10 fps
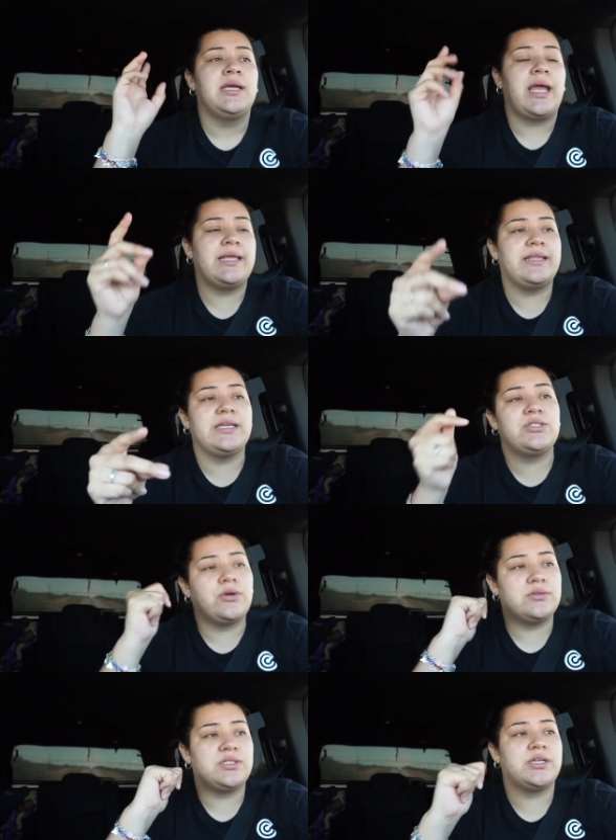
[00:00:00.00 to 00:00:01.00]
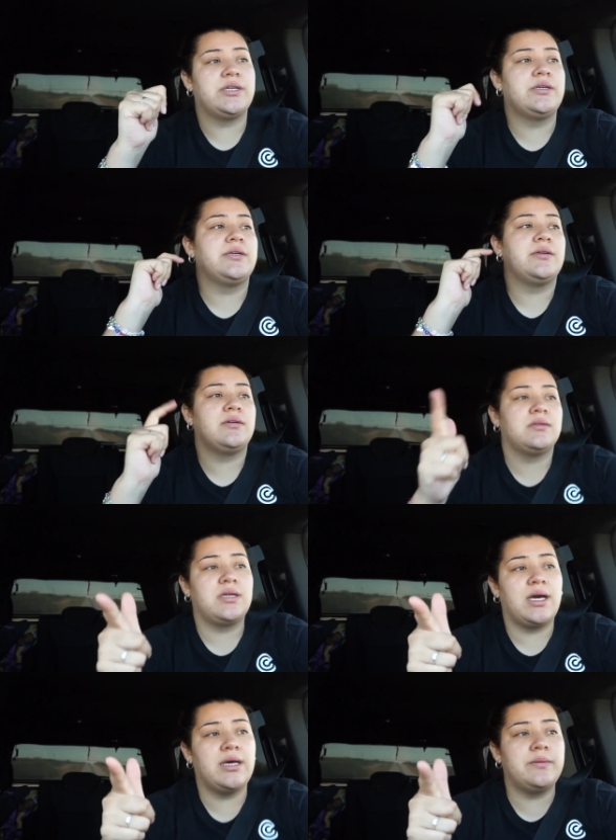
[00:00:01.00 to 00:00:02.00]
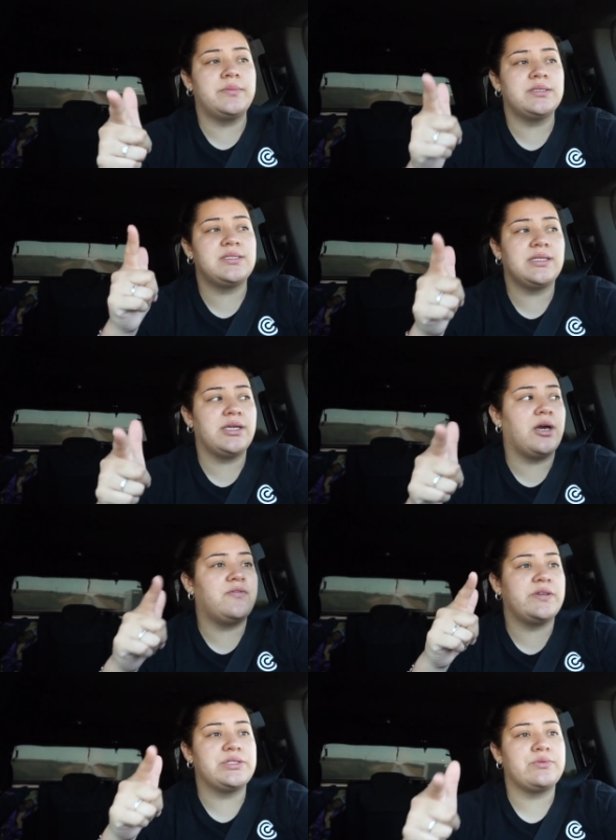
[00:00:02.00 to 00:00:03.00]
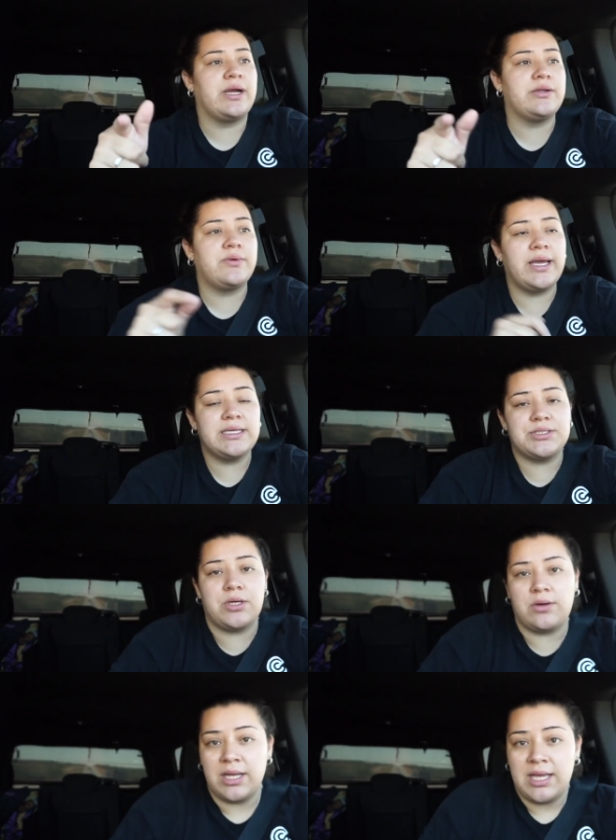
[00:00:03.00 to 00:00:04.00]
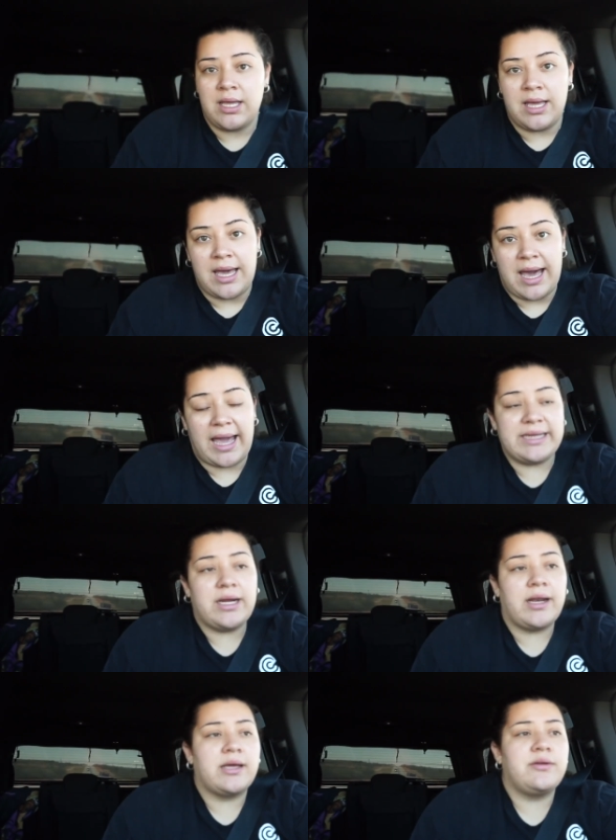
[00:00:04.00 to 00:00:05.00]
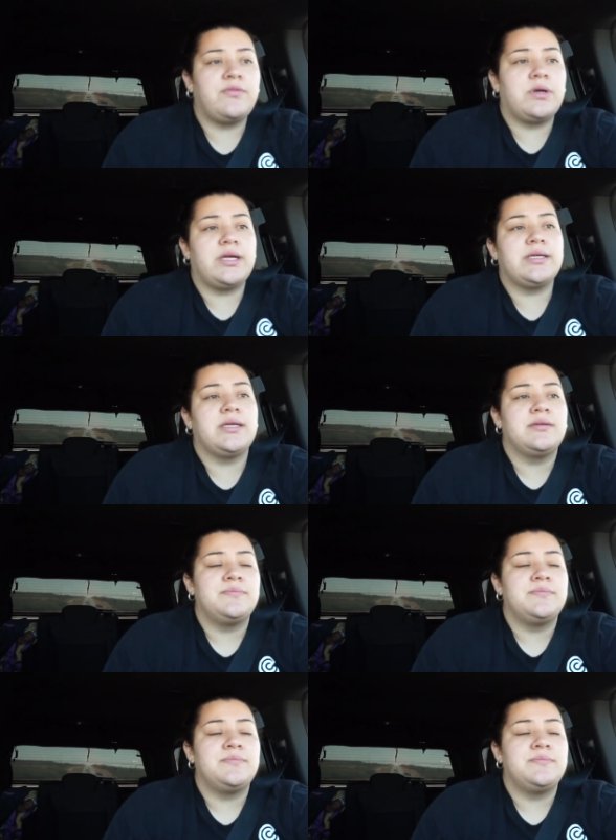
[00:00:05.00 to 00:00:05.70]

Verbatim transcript: and they told her come to the office right away. So I got out of work